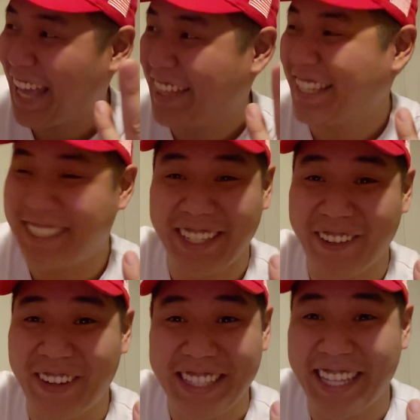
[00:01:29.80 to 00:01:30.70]
get the
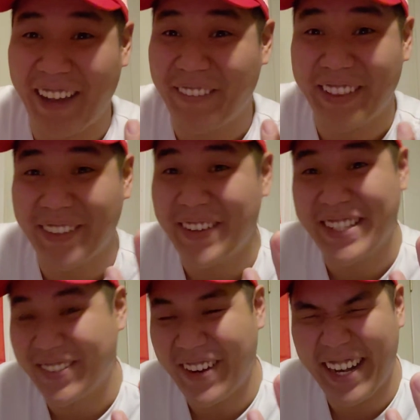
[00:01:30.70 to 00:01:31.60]
deal with David
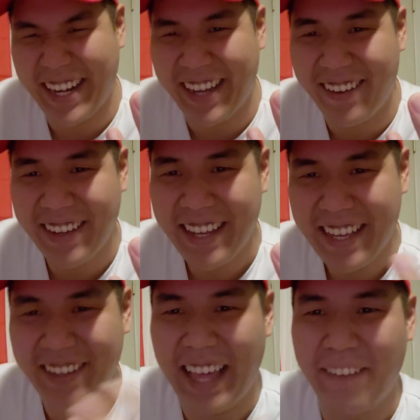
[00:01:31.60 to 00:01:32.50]
Luiz right now.
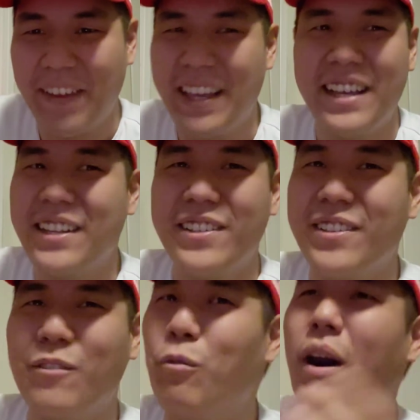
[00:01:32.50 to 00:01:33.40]
He'll have
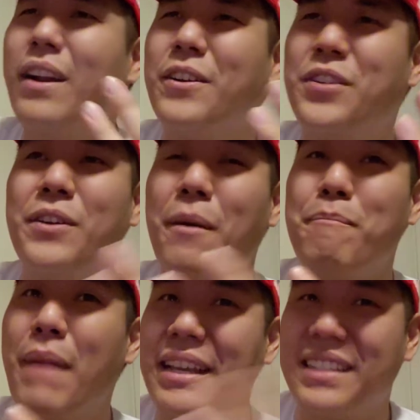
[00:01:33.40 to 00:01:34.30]
one or two
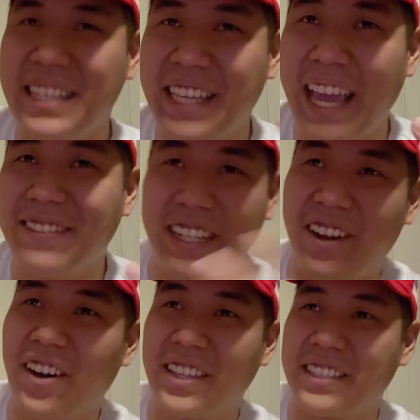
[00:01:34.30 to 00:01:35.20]
amazing games, and
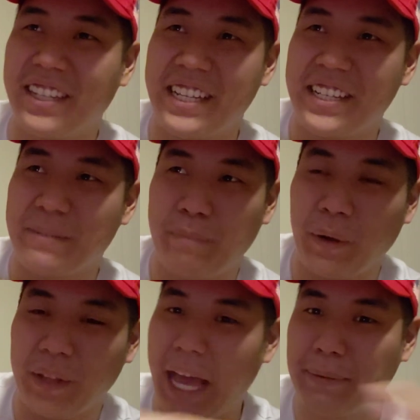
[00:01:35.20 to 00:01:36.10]
all of a sudden he just
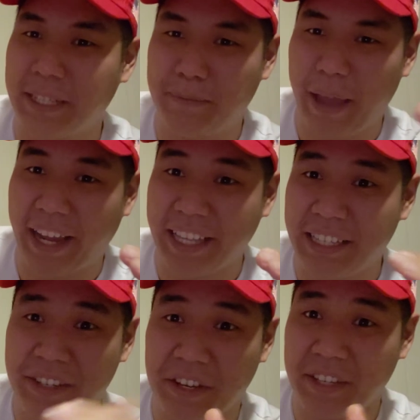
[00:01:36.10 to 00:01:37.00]
prolapses back
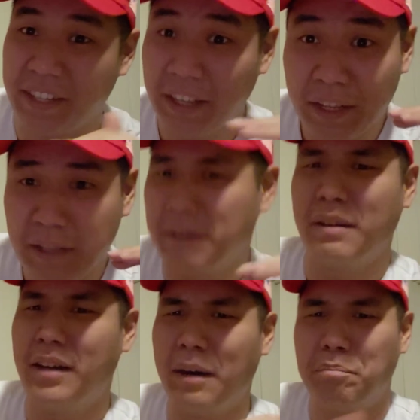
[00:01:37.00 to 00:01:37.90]
into just
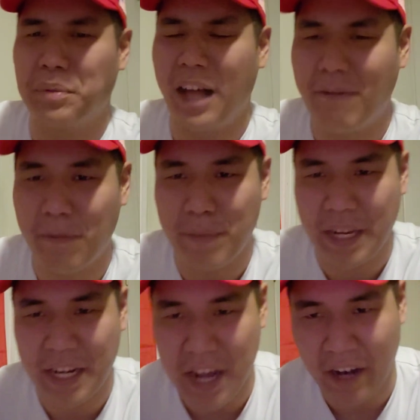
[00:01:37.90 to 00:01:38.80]
a blob of
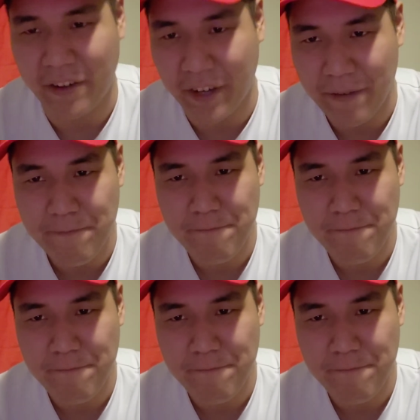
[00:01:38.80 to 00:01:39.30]
mediocrity.